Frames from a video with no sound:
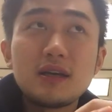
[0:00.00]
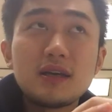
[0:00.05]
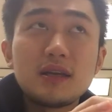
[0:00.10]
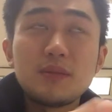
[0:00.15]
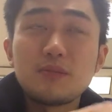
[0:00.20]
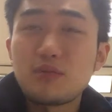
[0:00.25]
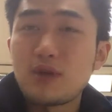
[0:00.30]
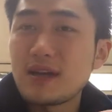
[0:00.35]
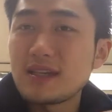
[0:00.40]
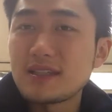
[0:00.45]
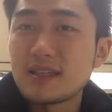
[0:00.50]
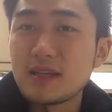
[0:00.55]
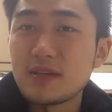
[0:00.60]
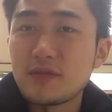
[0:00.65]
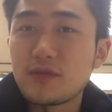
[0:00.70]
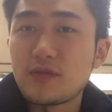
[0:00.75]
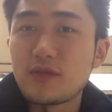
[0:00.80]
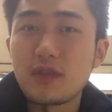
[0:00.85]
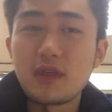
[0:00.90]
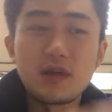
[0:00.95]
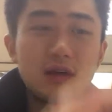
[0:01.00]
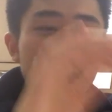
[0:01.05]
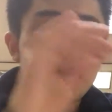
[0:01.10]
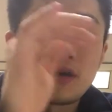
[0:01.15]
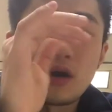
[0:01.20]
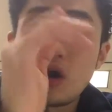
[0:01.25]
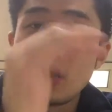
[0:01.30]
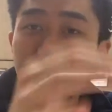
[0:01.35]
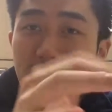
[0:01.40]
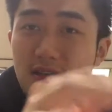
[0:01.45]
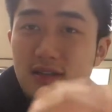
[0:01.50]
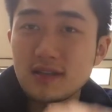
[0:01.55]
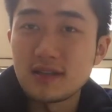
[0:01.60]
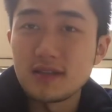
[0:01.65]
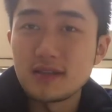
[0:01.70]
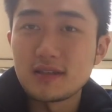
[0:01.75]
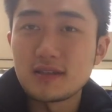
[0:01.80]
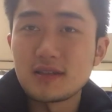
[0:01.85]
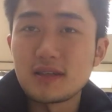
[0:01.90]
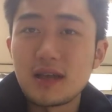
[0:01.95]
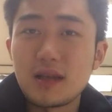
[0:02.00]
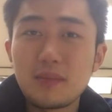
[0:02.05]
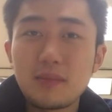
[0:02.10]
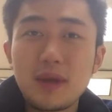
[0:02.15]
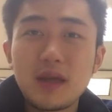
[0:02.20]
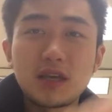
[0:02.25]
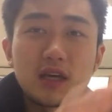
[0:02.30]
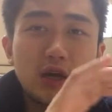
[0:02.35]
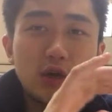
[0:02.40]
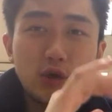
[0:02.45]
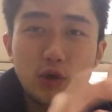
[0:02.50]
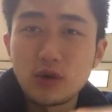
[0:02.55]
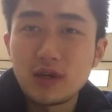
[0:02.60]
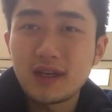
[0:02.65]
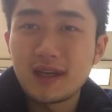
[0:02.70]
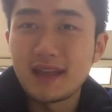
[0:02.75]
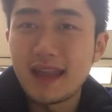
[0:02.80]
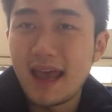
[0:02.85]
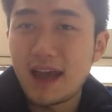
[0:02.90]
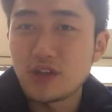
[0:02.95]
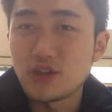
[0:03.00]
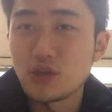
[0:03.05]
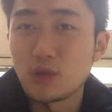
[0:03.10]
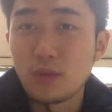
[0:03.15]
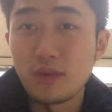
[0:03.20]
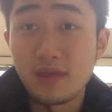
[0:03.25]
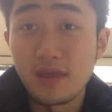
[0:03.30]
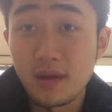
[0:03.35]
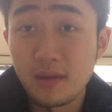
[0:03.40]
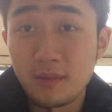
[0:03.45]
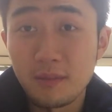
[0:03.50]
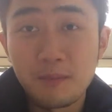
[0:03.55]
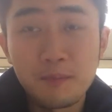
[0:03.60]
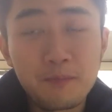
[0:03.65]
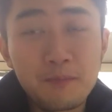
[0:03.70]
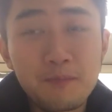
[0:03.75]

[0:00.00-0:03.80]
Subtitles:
impressive the audiences and make a good connection with them.